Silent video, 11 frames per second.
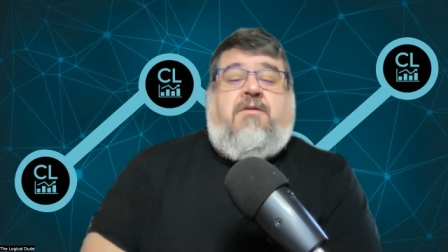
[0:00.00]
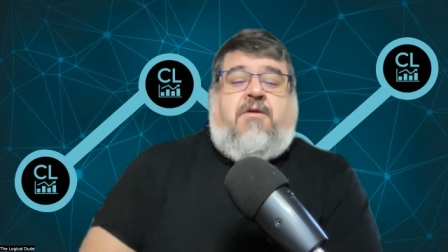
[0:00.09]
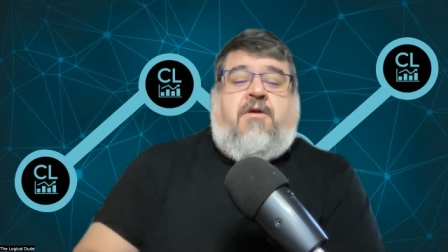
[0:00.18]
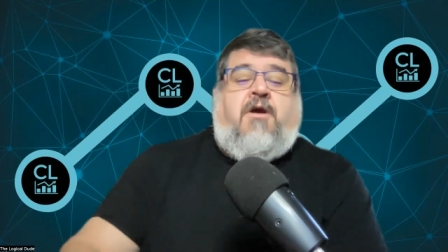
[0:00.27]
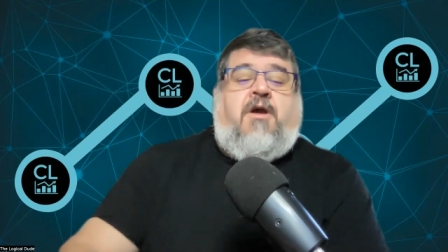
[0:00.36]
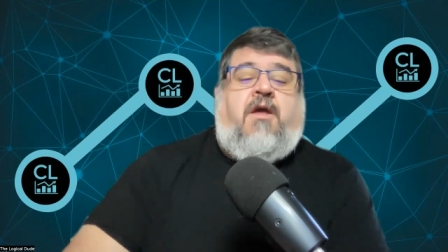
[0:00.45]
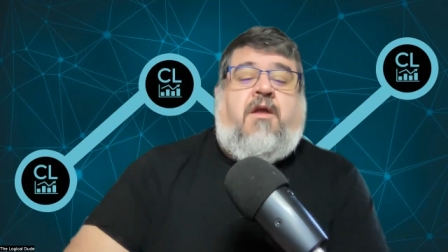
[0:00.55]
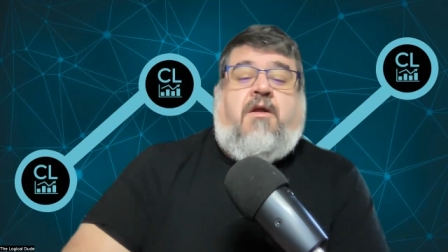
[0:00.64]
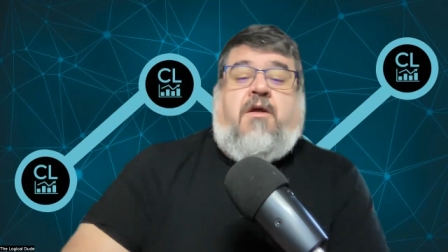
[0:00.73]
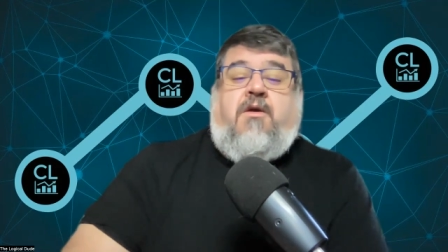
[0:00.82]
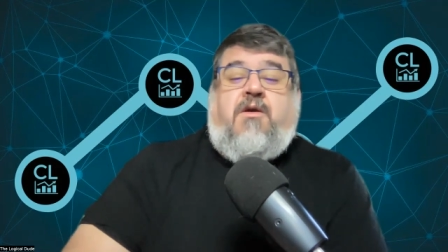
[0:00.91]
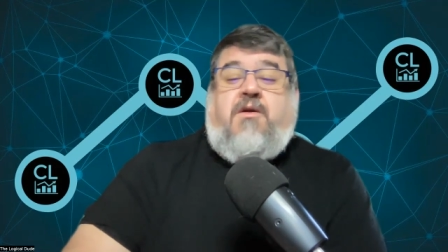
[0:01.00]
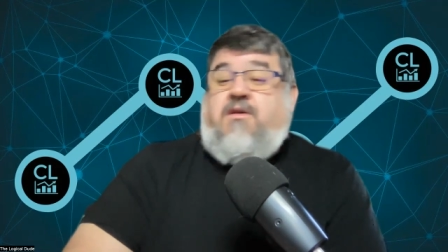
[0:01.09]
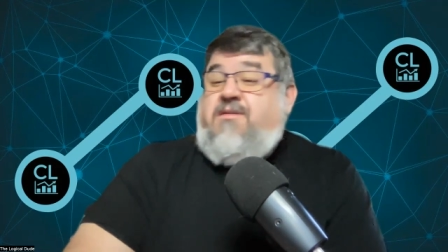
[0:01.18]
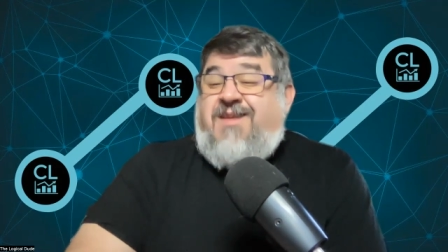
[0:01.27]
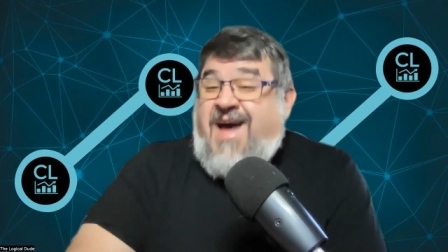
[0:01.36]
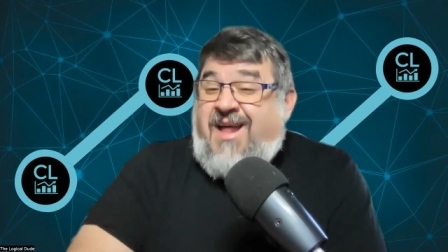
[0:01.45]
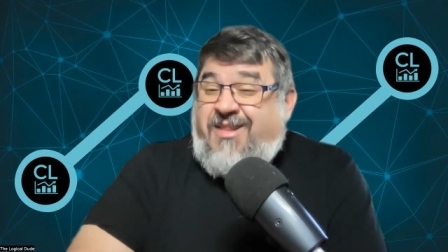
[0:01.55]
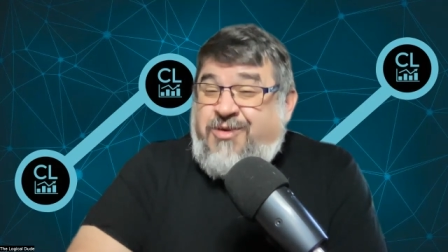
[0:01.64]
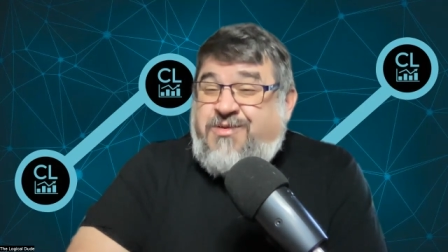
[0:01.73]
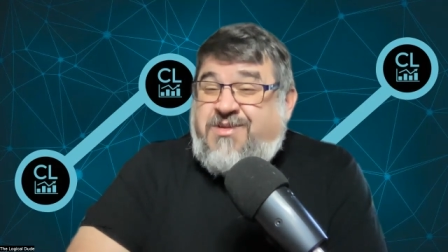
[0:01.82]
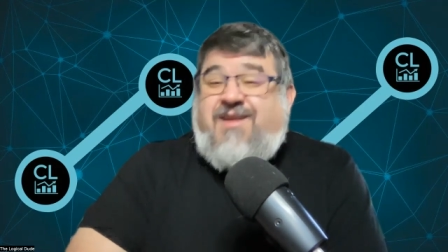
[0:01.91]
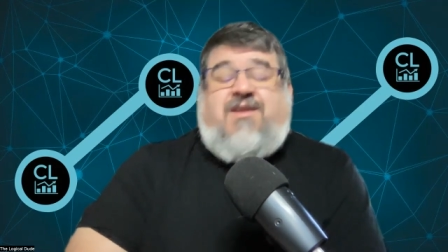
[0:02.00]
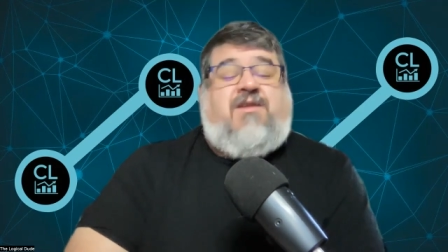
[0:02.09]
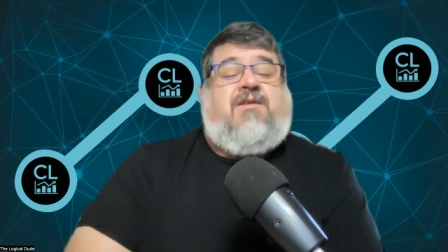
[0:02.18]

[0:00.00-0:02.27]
all right? Not lose it.